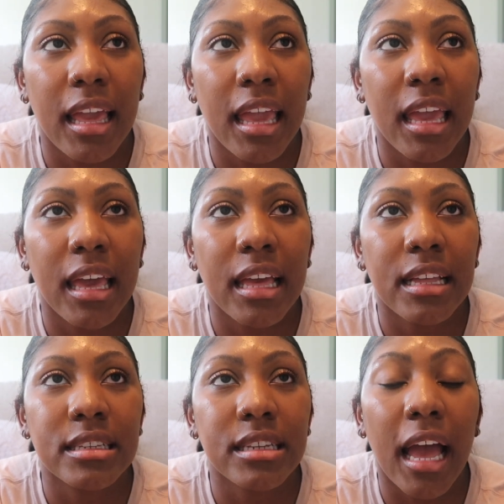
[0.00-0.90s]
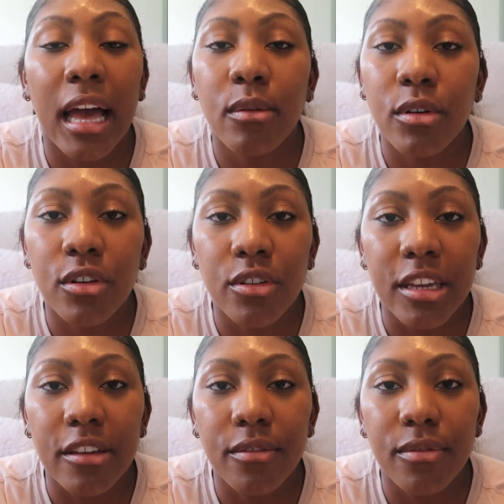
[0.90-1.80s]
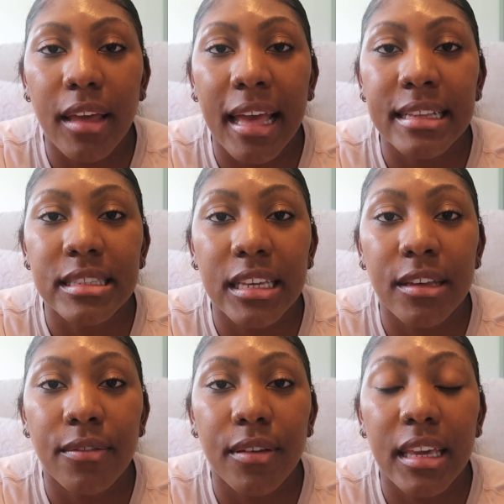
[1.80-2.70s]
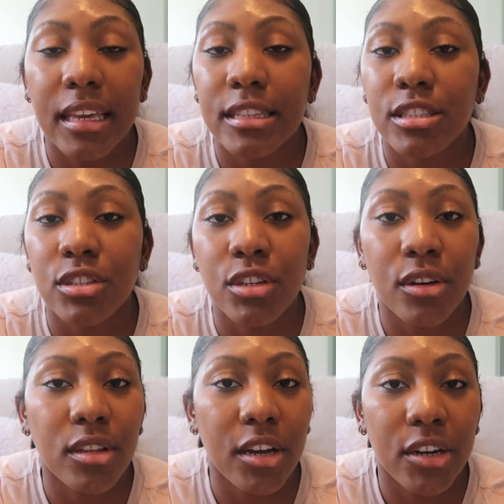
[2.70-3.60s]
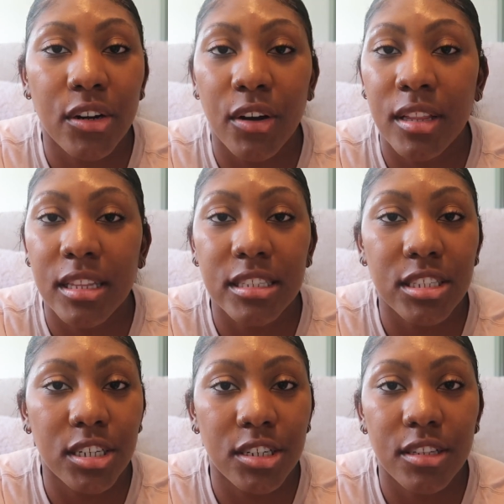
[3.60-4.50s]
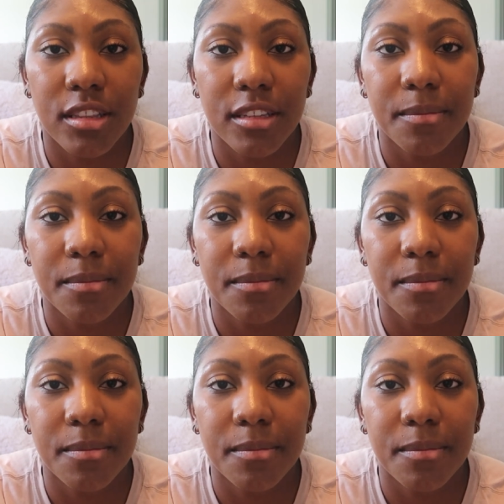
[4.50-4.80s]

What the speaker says: and I will grieve as if he is no longer on this earth.